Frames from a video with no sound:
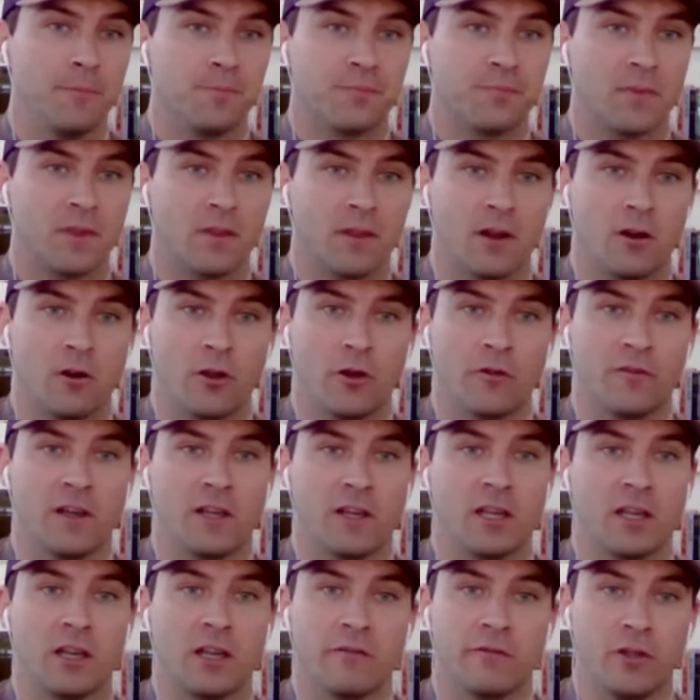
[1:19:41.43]
right. They
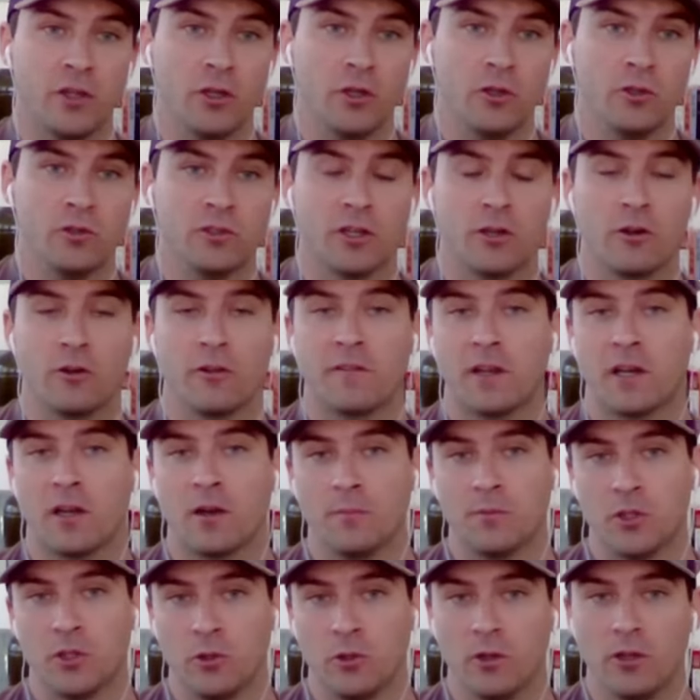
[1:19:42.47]
don't know if they get confused. They don't know
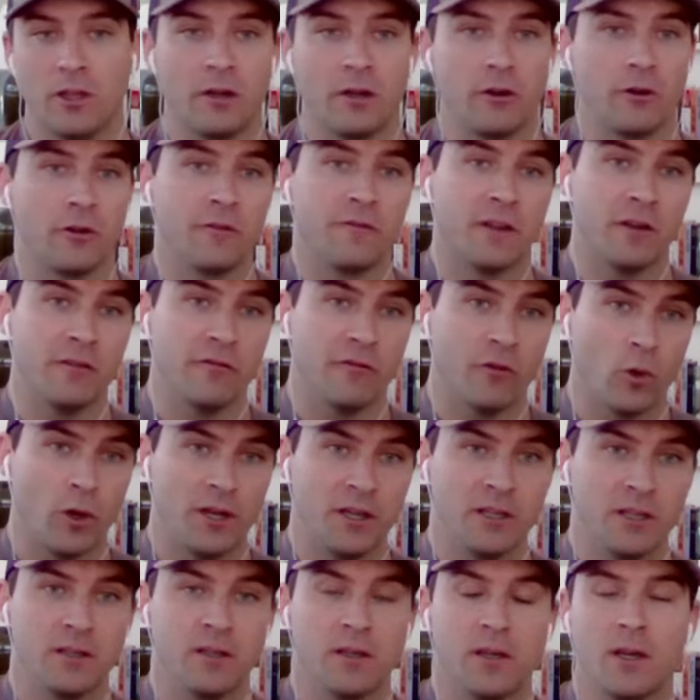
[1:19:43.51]
if they come to it. They don't know if they
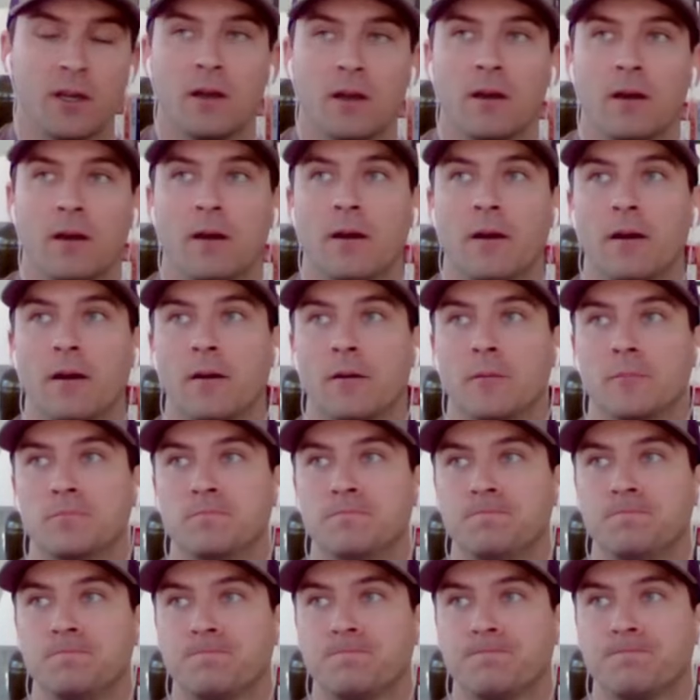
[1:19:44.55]
avoid it.
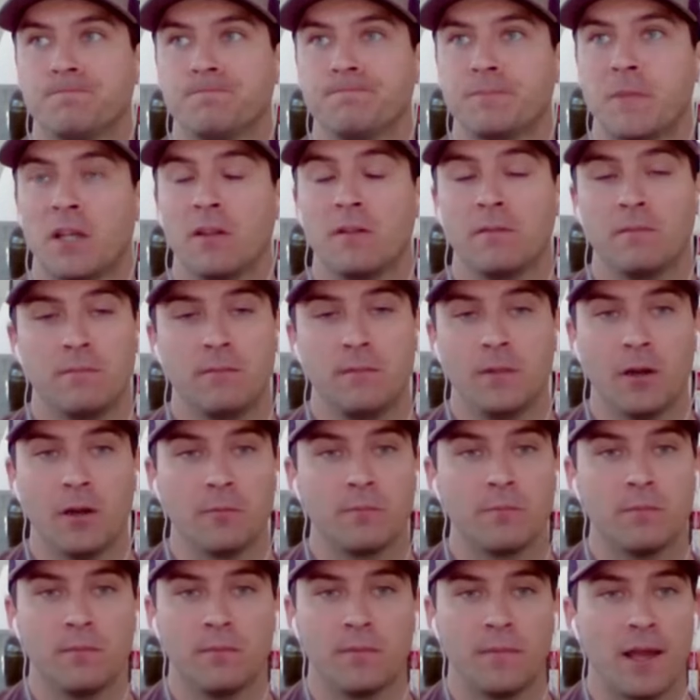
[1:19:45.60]
Um,
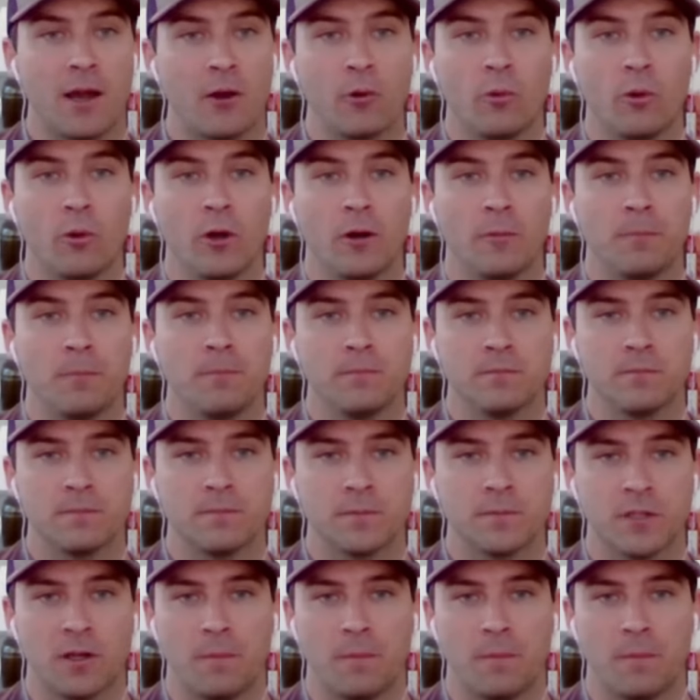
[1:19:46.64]
and, you know, now we will. Yeah.